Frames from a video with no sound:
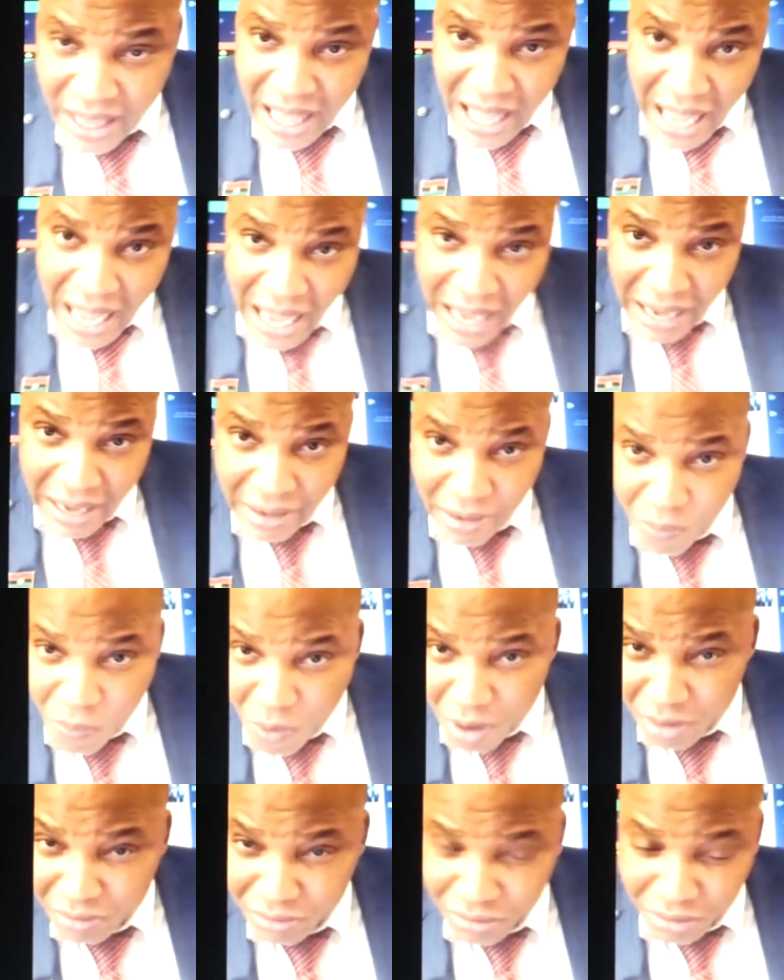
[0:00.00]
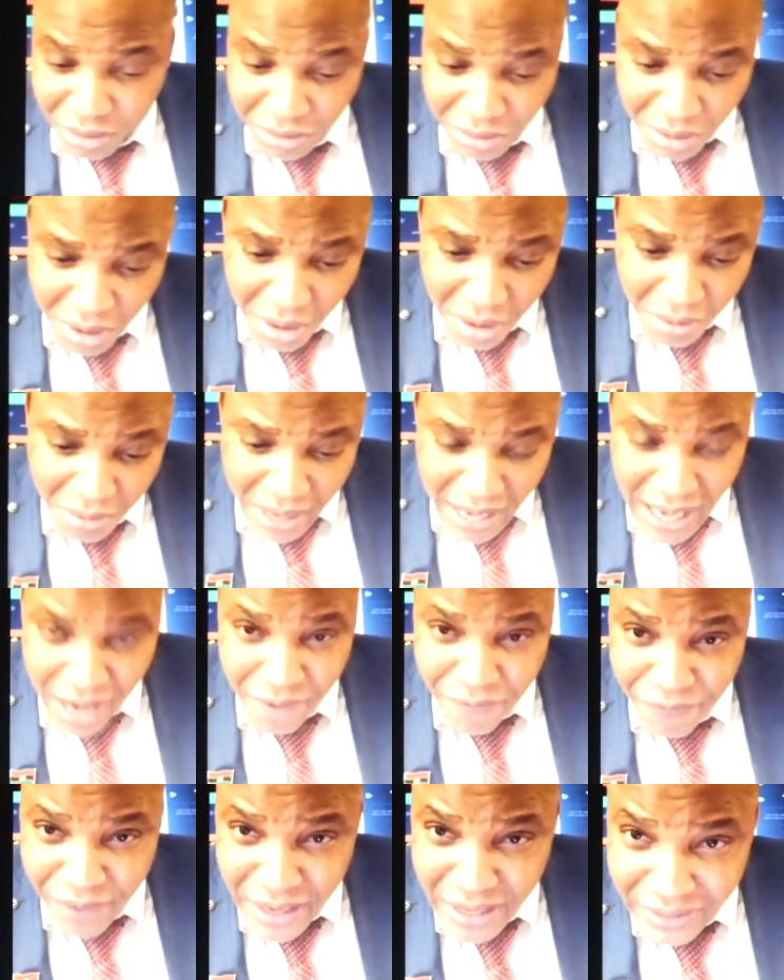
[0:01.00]
I want to know
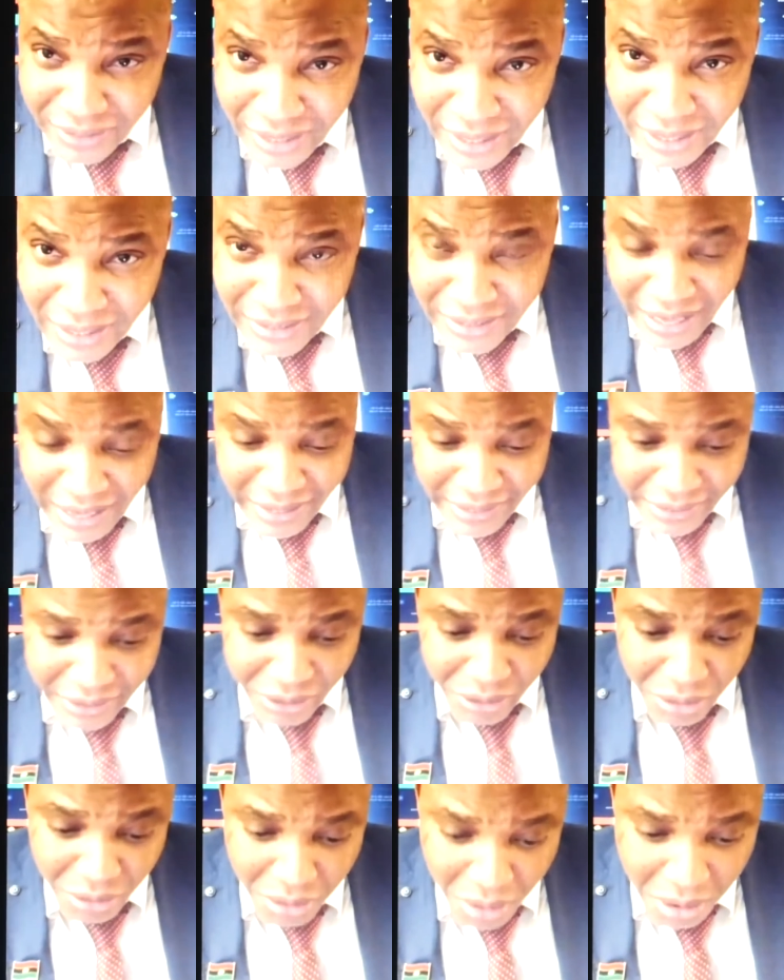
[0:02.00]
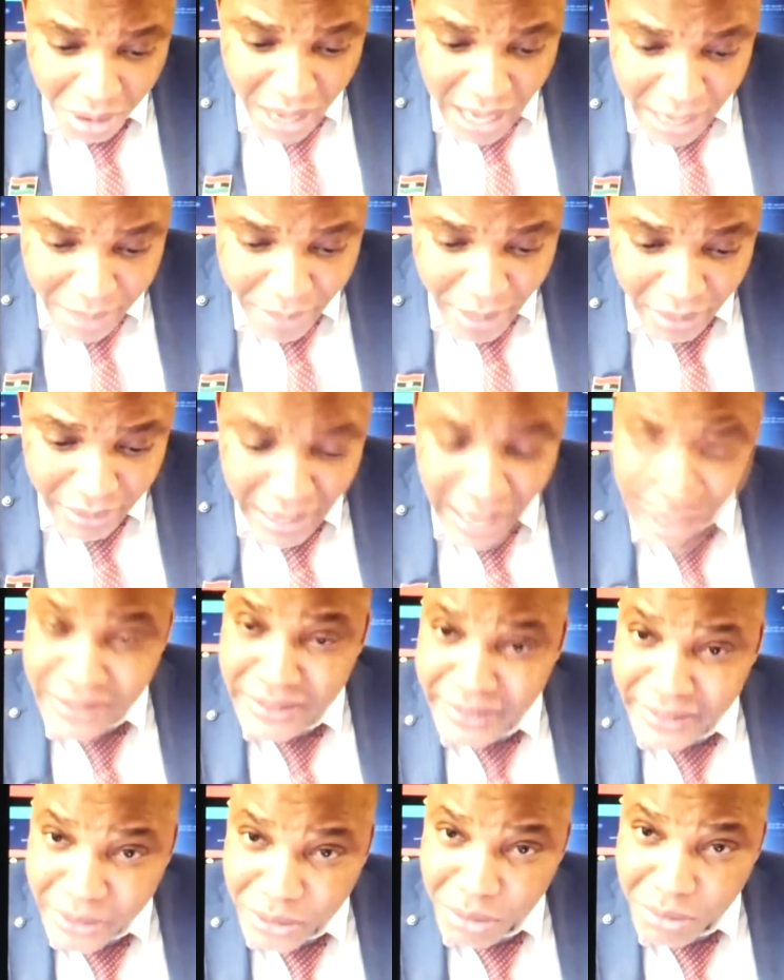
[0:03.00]
everything there is to know about
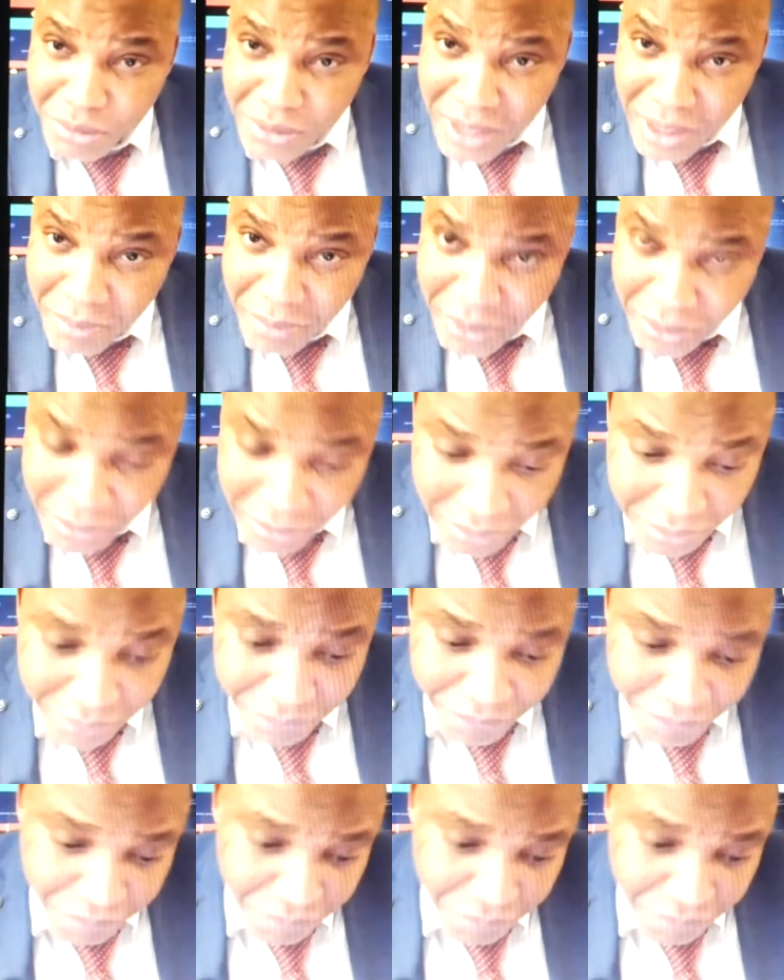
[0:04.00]
that little criminal.